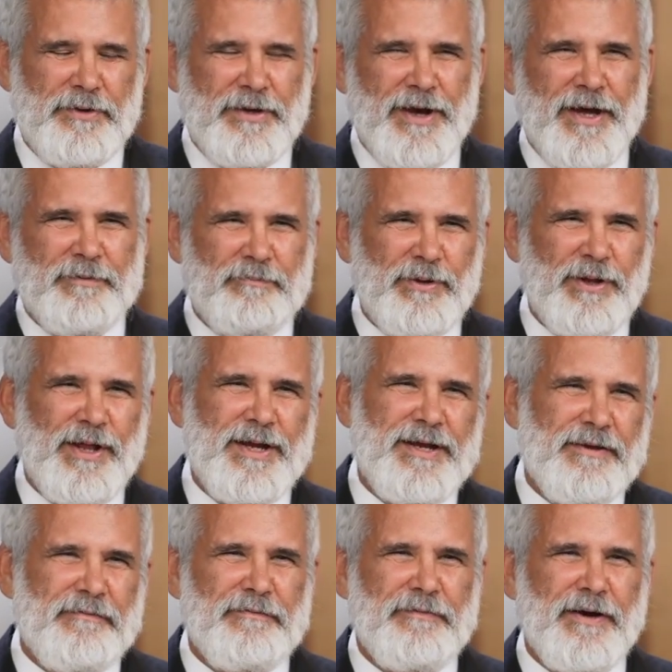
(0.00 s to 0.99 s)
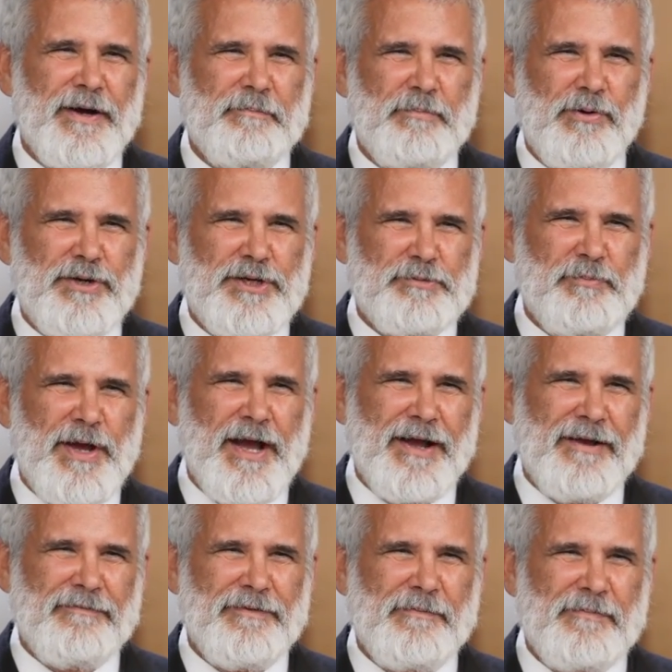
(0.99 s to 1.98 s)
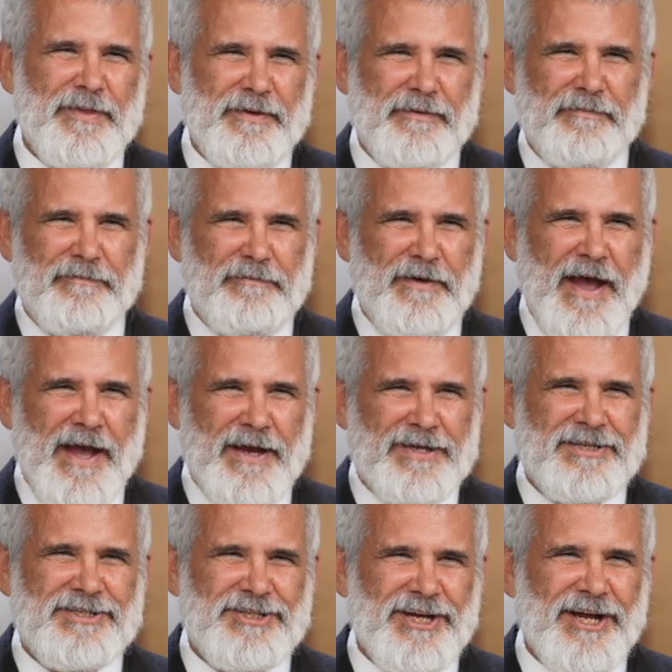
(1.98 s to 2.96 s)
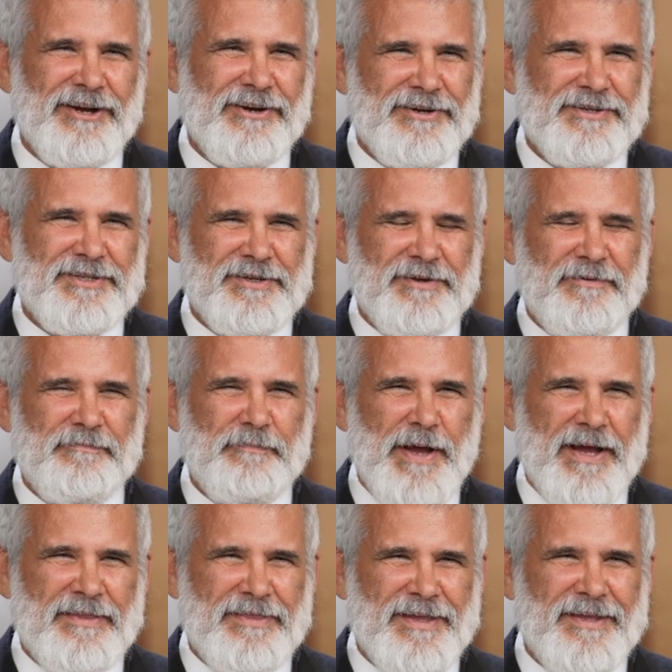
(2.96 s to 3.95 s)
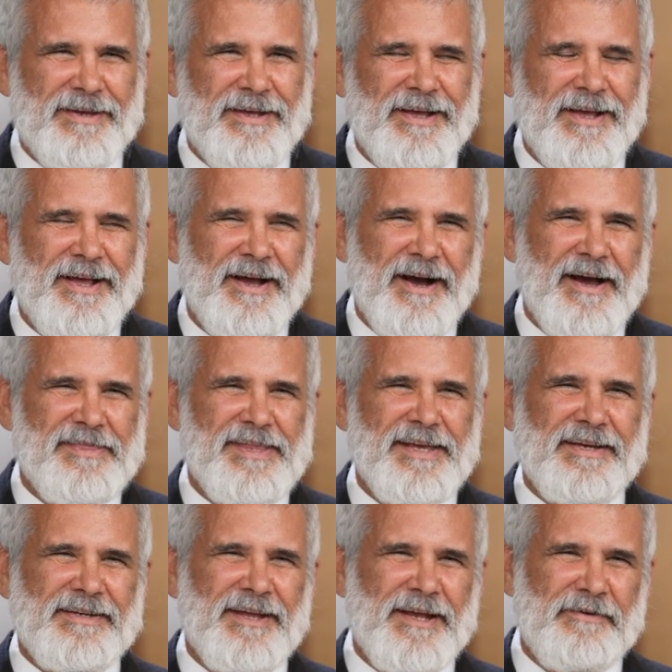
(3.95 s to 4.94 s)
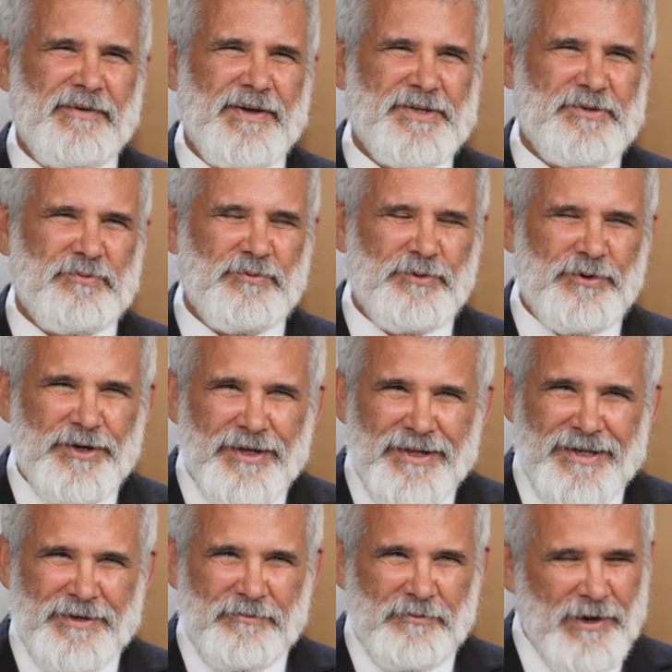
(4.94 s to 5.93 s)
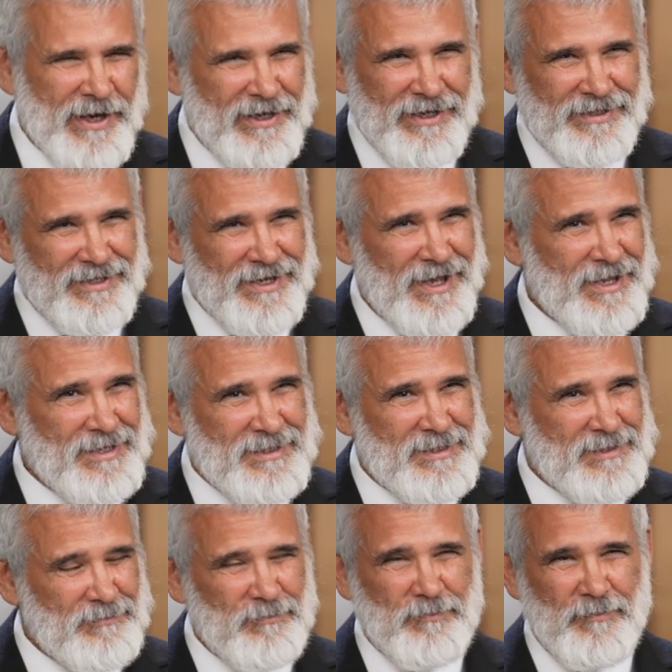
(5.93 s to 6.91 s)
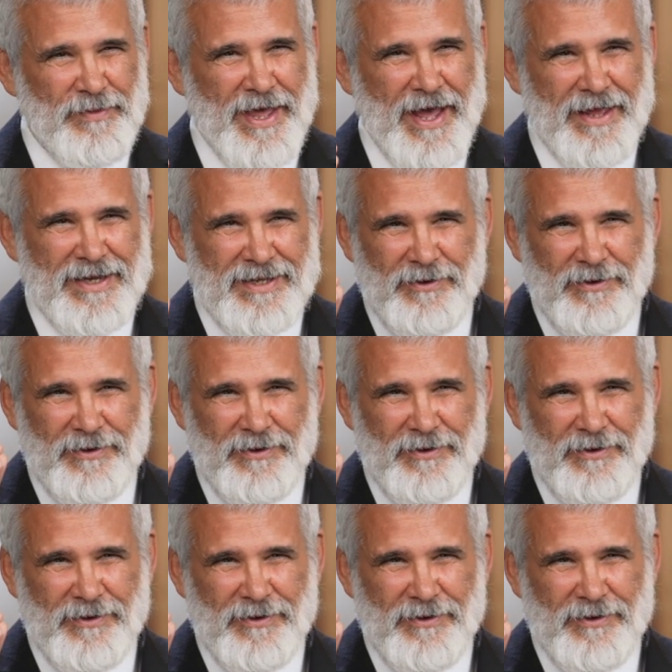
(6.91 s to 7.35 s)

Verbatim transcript: got plenty of uh, pushback from the fact checkers. Back then, I think none of us really recognized that